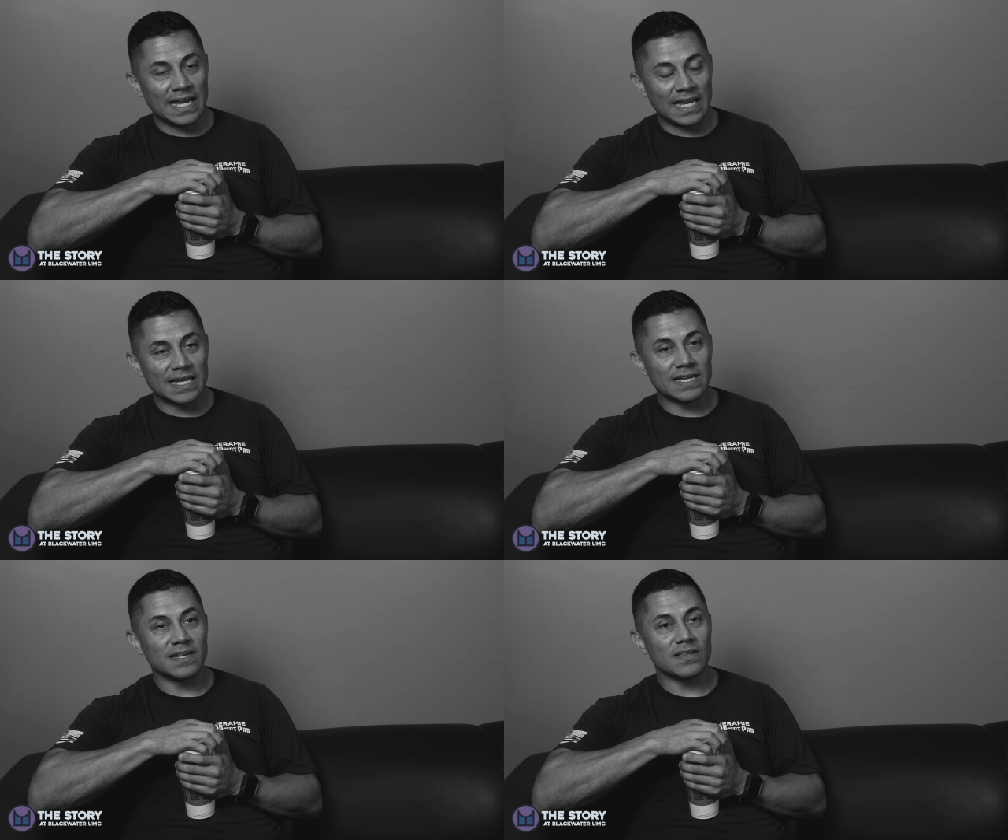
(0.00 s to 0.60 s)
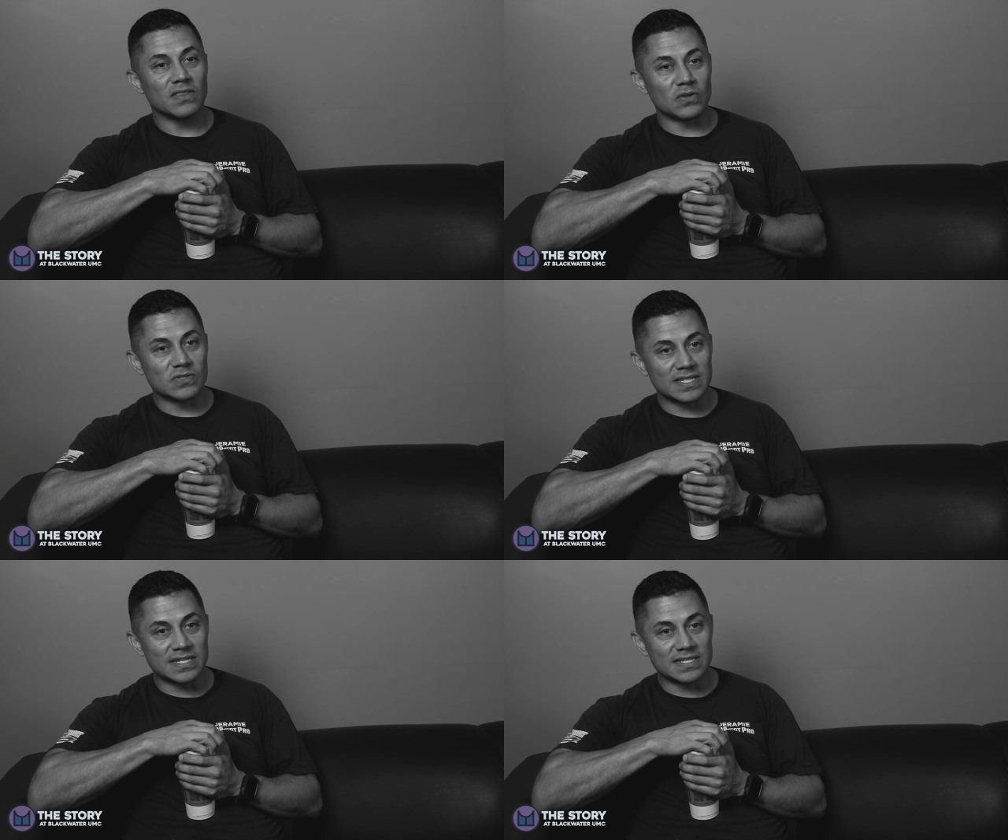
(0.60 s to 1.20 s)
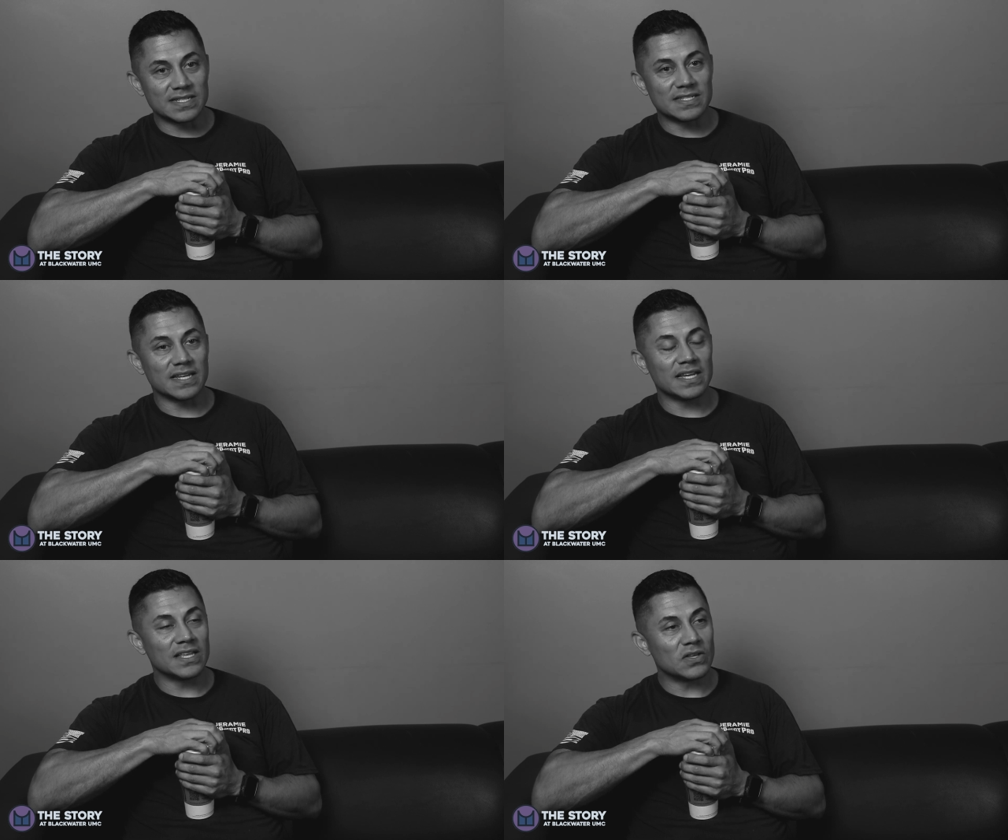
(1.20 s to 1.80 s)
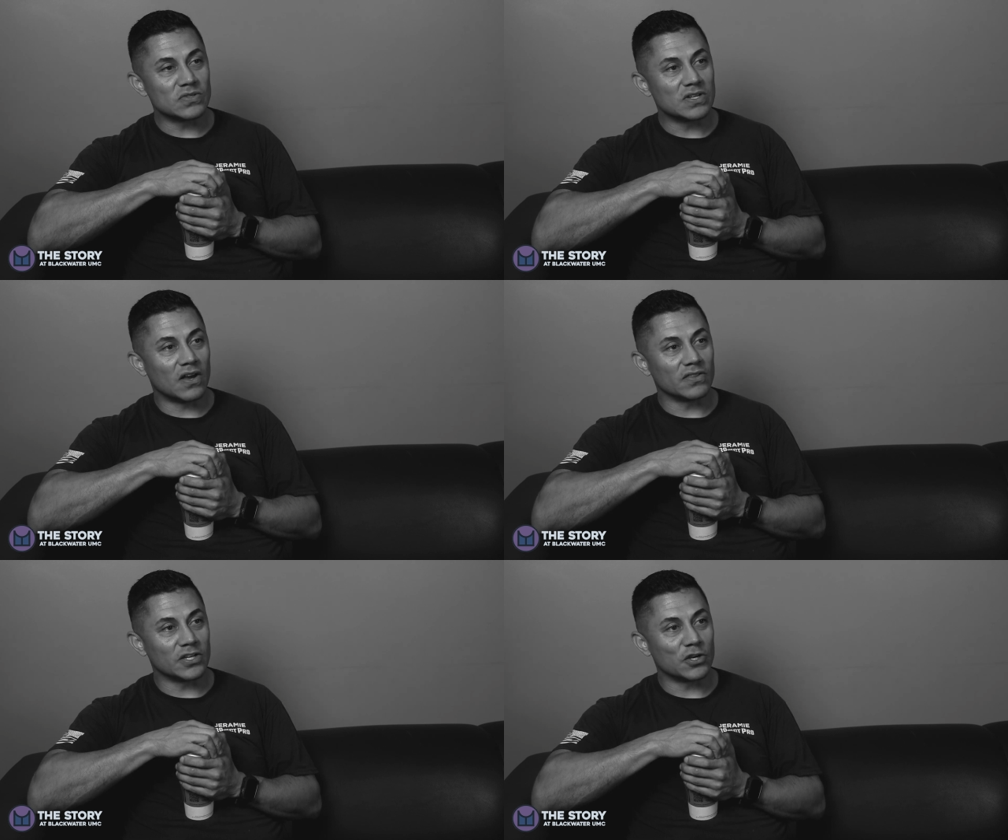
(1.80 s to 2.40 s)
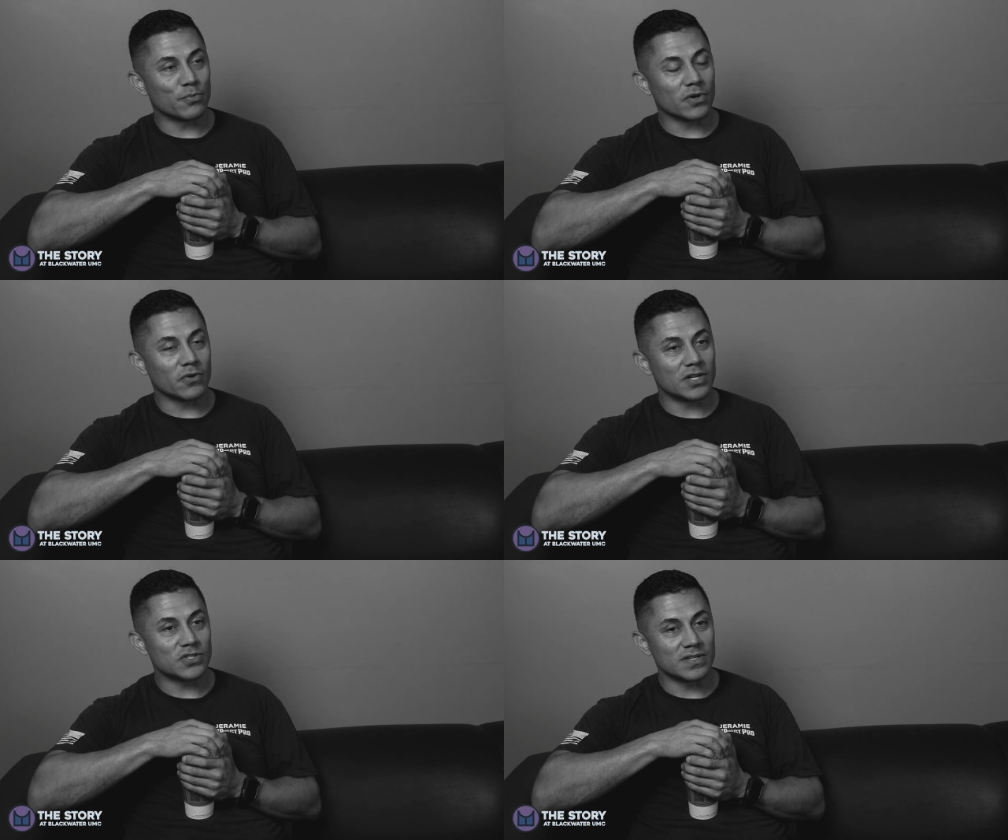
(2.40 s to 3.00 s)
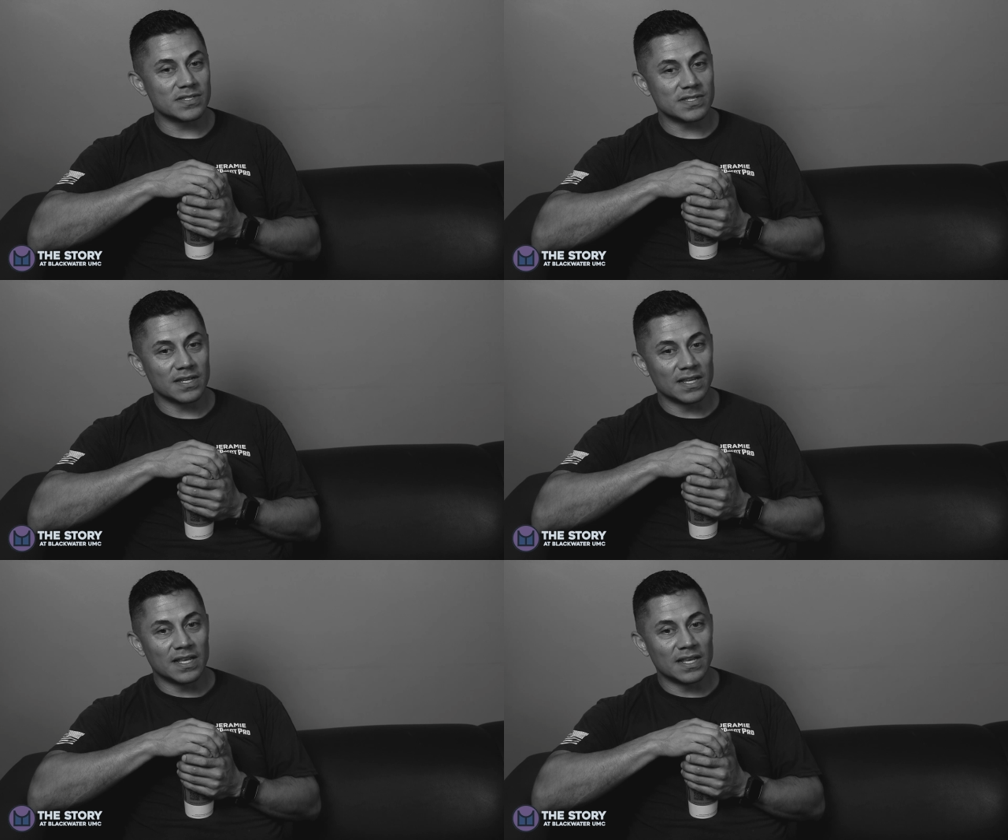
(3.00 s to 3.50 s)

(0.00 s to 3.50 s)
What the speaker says: in those seasons and in those nonlinear progressions